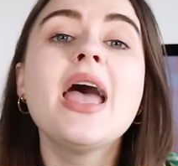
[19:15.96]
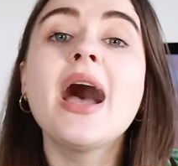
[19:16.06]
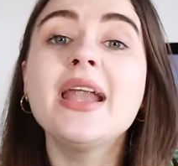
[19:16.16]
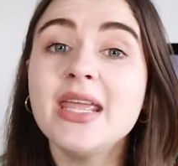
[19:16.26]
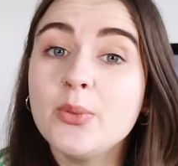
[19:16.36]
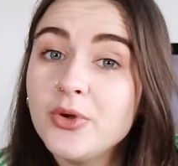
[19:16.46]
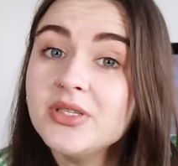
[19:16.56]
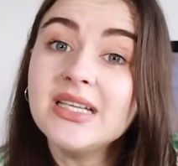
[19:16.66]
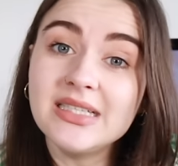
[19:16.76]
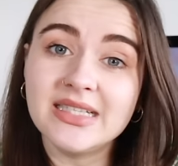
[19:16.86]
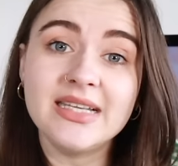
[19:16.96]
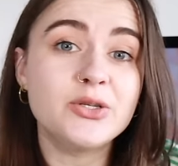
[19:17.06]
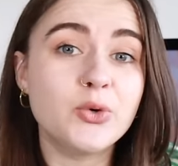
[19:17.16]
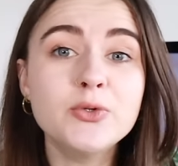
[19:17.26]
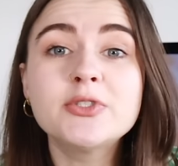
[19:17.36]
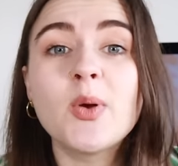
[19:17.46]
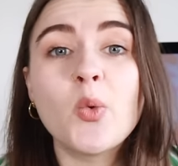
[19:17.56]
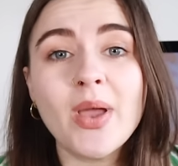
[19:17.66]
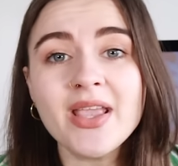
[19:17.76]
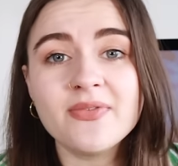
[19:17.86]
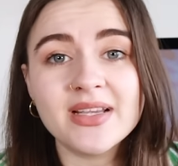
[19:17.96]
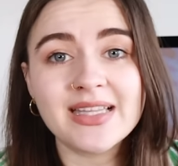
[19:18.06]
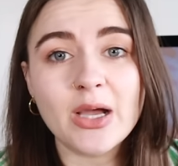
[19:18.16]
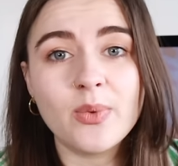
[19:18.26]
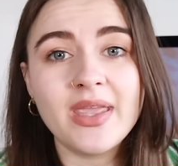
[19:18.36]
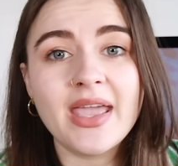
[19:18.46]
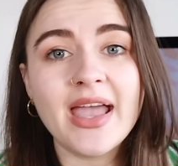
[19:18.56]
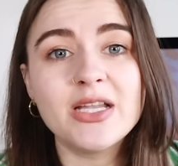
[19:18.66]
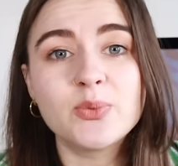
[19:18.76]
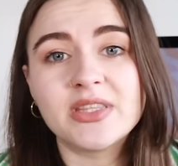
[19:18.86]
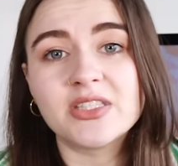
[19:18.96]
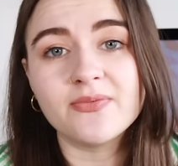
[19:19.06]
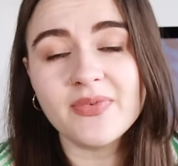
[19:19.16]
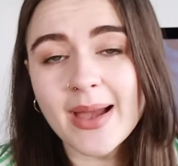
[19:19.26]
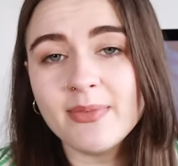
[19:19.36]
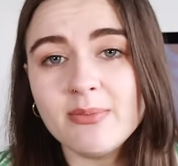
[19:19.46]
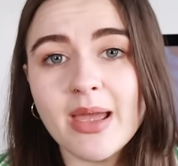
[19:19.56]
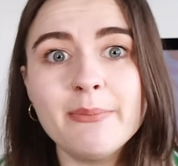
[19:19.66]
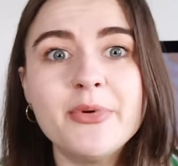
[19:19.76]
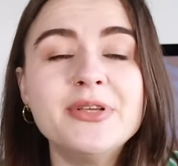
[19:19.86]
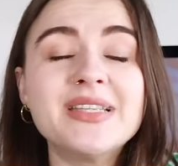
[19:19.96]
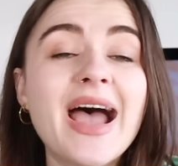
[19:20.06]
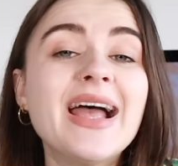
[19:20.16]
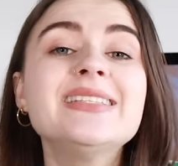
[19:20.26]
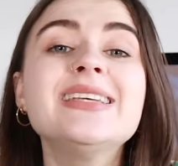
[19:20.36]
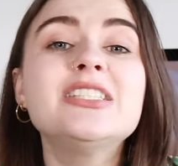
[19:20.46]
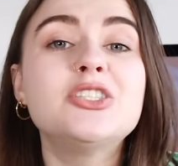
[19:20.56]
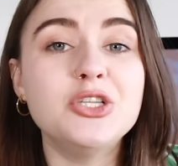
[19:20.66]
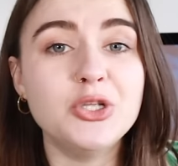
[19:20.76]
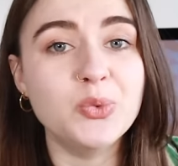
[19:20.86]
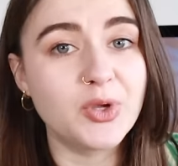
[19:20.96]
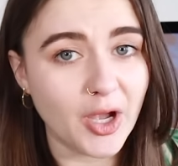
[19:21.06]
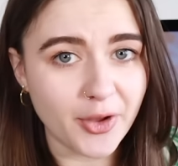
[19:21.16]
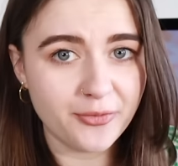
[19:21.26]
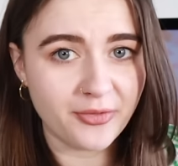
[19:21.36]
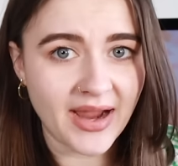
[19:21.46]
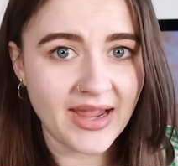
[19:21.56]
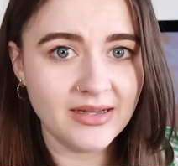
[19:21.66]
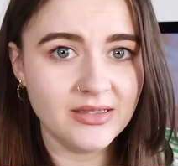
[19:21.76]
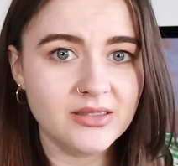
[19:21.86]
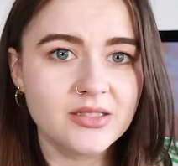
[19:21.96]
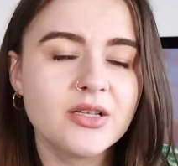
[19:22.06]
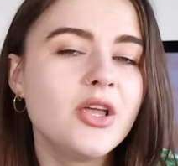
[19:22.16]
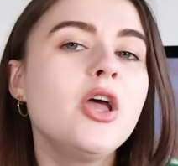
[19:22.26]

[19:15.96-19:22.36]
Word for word: And he was indeed also at Wakefest that weekend with some family members and his new girlfriend.